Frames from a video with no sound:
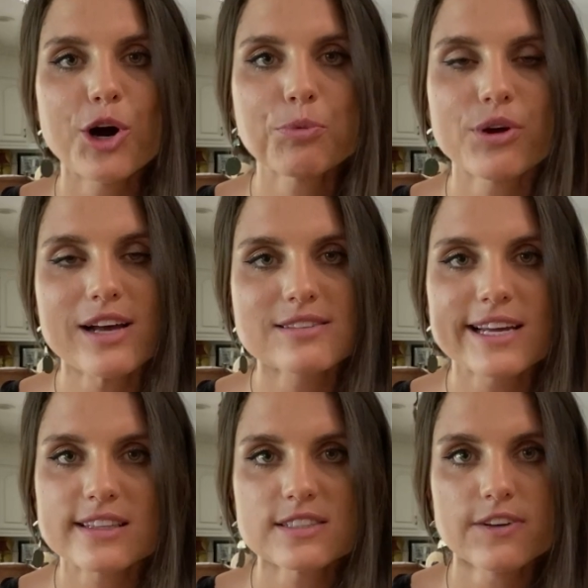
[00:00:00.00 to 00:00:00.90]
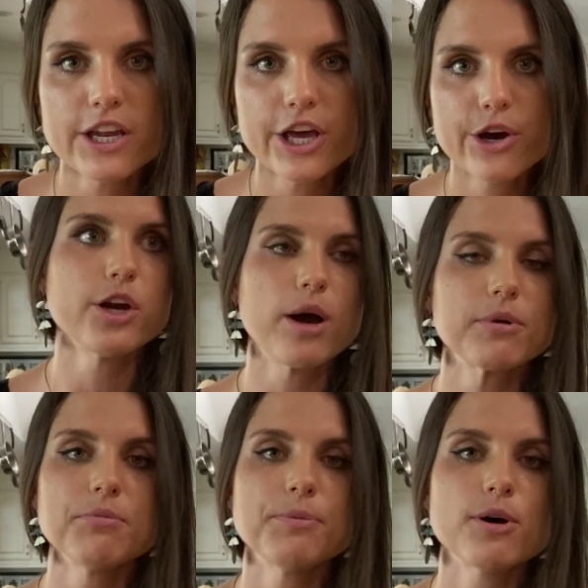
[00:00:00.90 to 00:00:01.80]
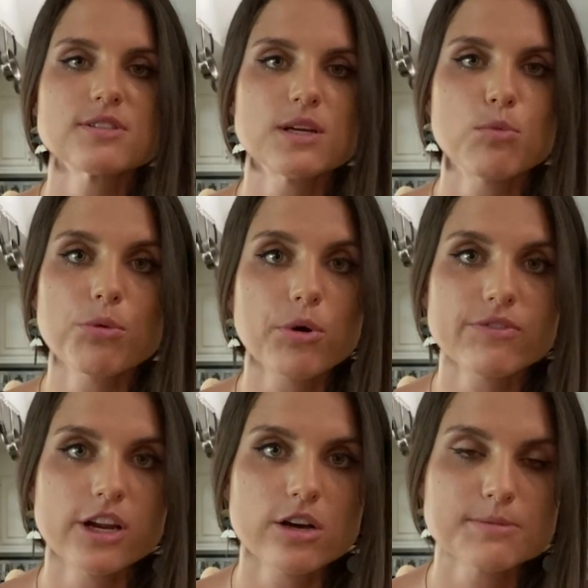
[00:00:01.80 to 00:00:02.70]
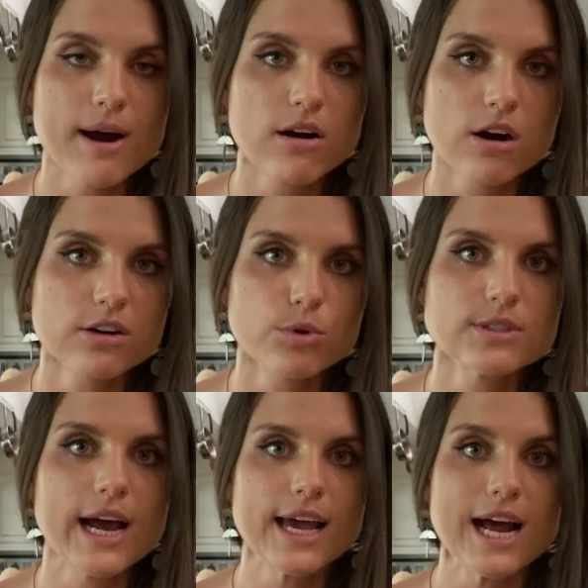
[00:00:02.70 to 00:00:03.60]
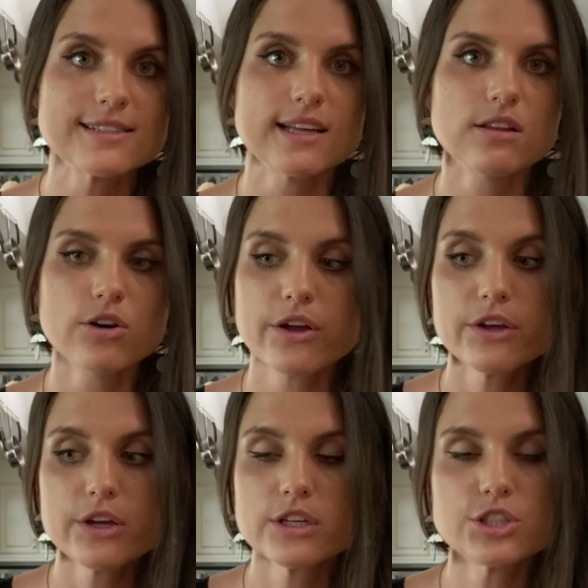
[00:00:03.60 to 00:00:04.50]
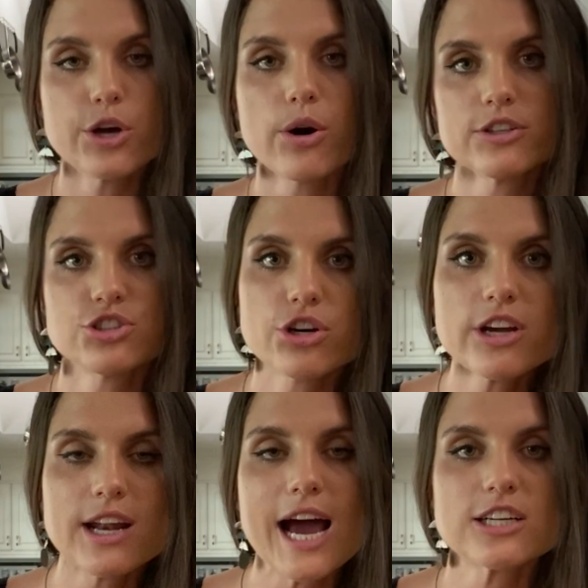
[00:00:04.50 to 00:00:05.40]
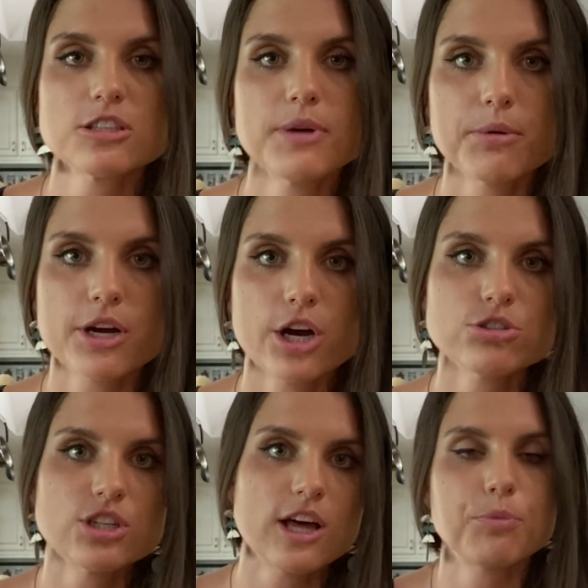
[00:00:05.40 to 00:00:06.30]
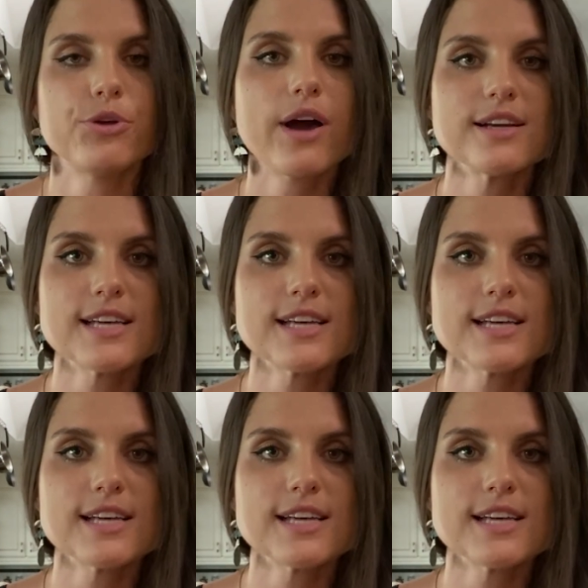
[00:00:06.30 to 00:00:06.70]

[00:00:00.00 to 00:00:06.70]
hope you guys like this video. I'm gonna be posting more and more videos about carnivore diet as I look to go on this journey to actually become a coach and help you guys